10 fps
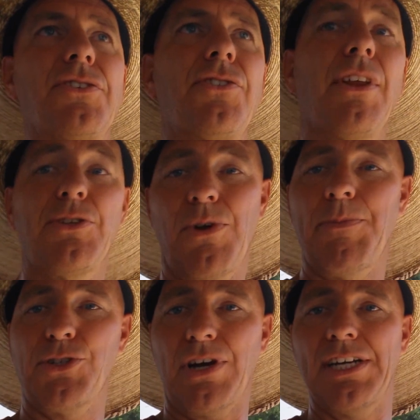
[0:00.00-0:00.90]
And so that's what I'm
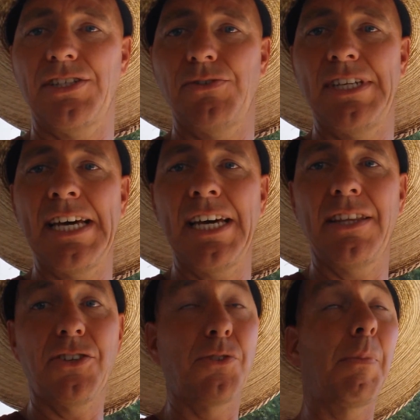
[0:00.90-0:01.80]
going to try to do today.
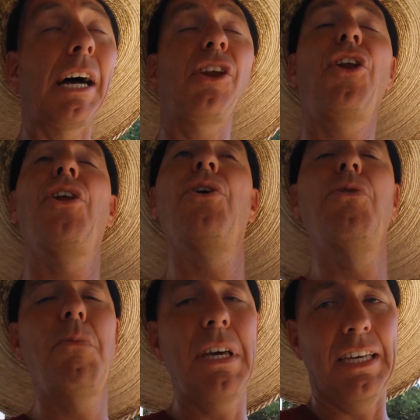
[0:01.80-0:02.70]
This is by
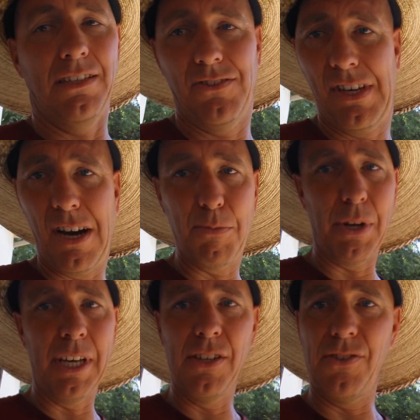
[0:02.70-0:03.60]
no means
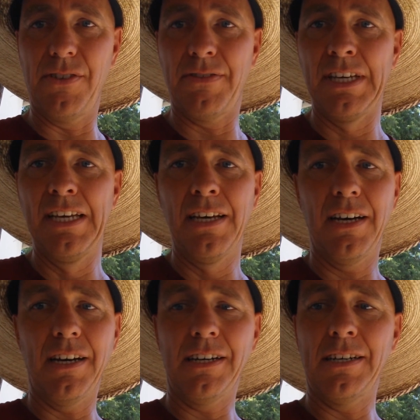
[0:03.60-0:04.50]
comprehensive.
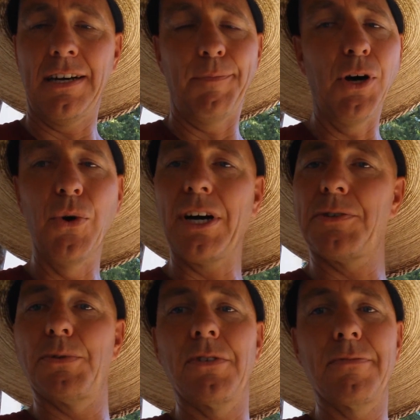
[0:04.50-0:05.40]
I'm no
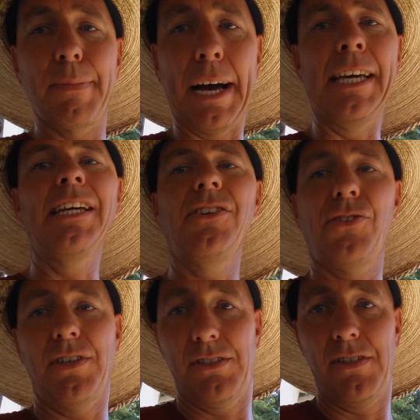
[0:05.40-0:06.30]
expert by any
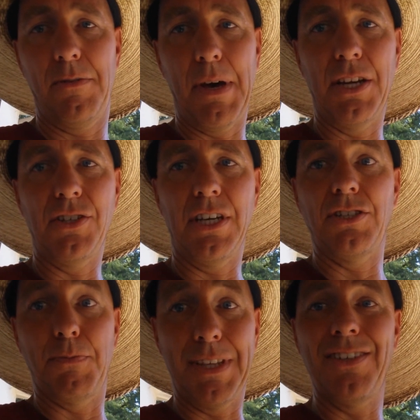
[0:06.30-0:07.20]
stretch of the
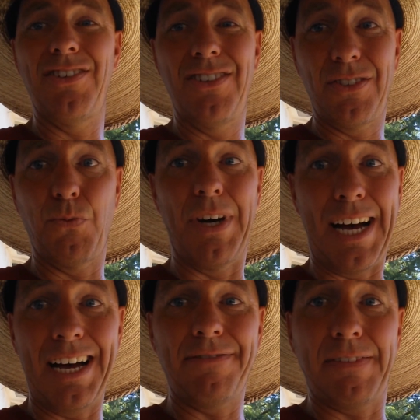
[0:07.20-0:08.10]
imagination, but this is just what
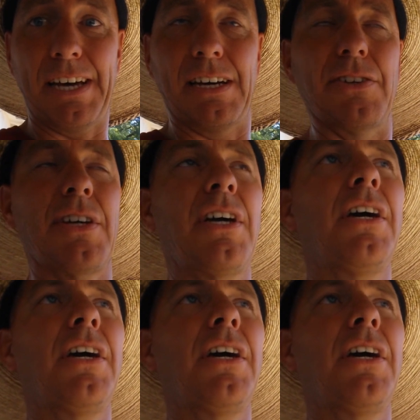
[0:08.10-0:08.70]
I found.